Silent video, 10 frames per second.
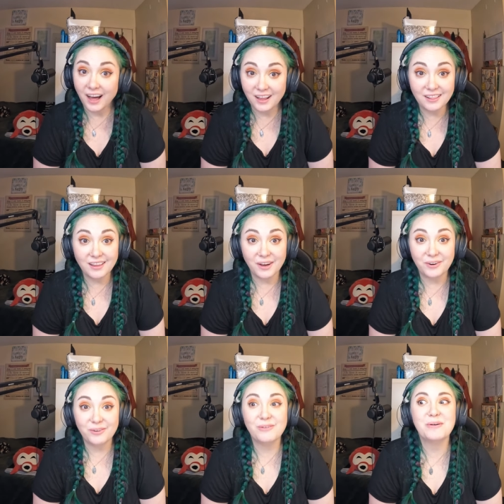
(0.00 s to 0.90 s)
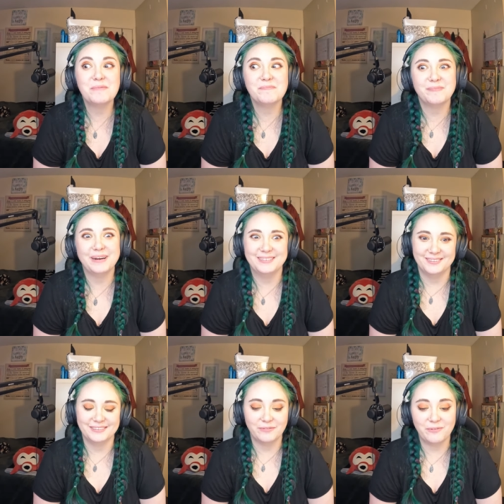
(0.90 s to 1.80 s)
Hello, my
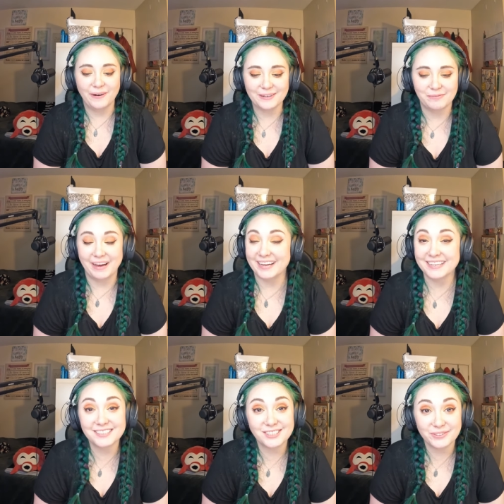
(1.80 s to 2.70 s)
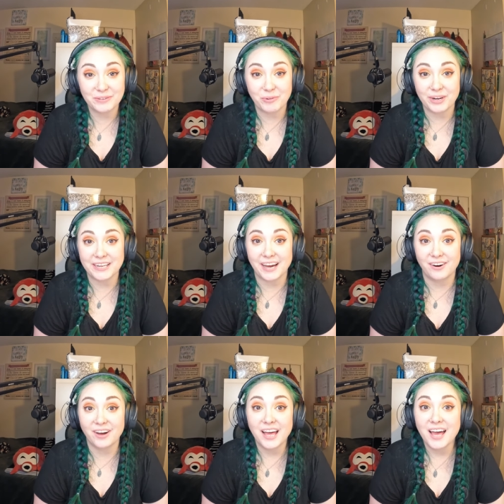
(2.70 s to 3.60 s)
dudes, and welcome back. It's 2 in the morning
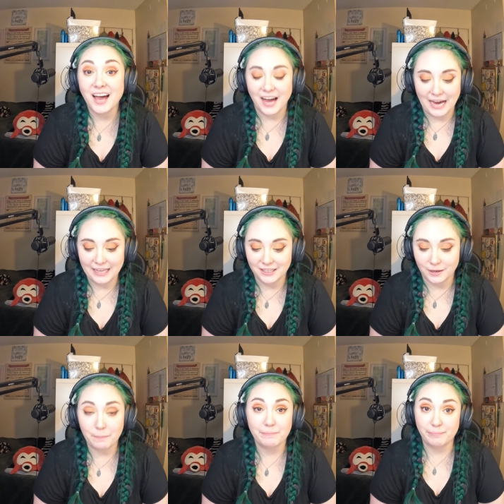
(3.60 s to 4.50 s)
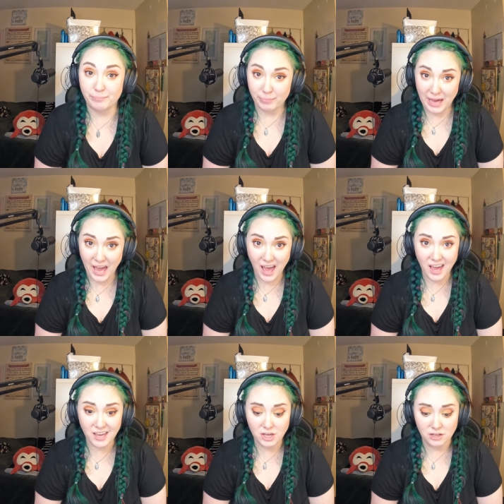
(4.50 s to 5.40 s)
now. I look
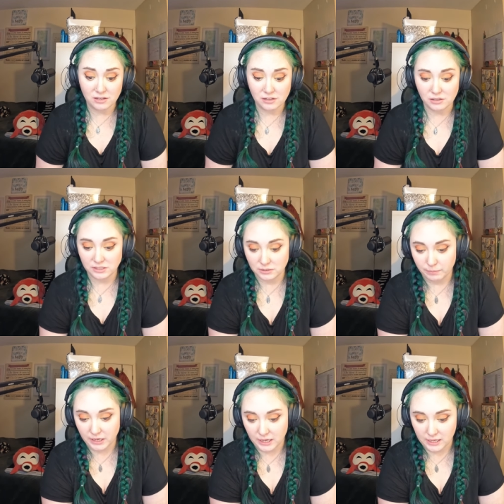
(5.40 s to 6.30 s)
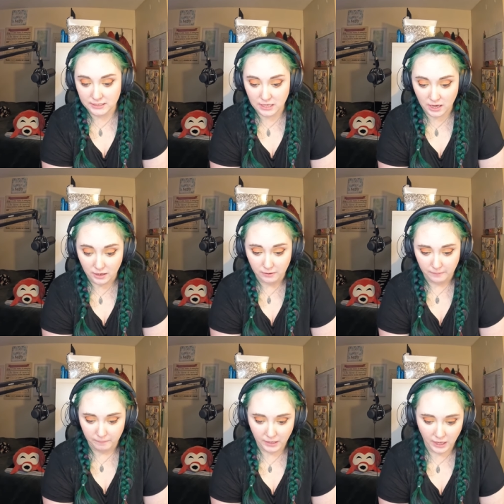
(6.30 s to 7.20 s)
pale. It's because I
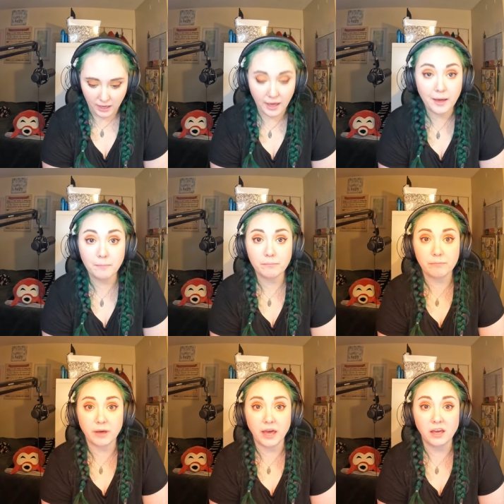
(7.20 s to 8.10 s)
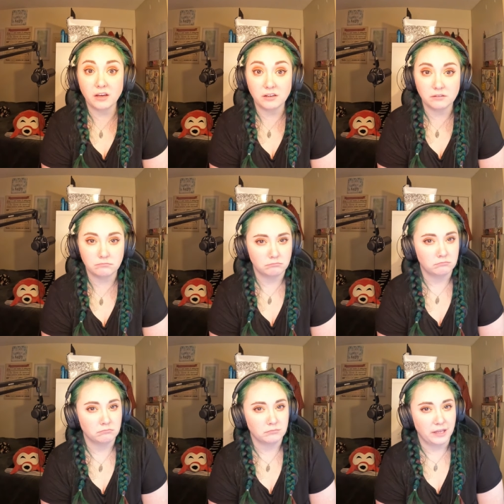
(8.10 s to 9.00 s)
am pale.
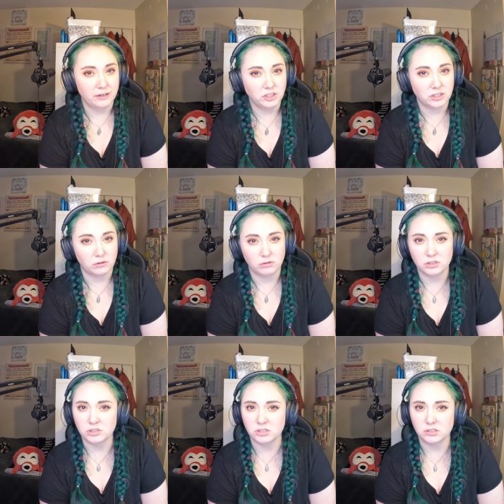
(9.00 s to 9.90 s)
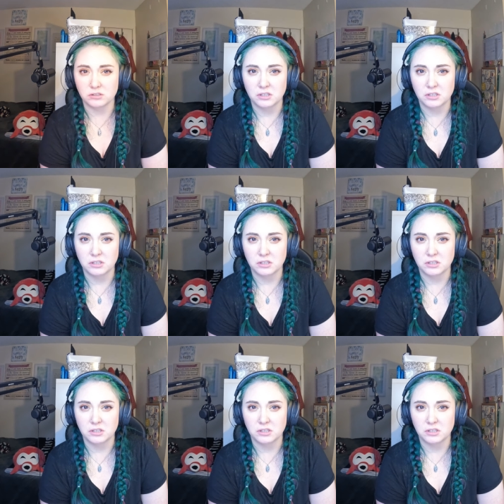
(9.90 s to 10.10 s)
I just look orange.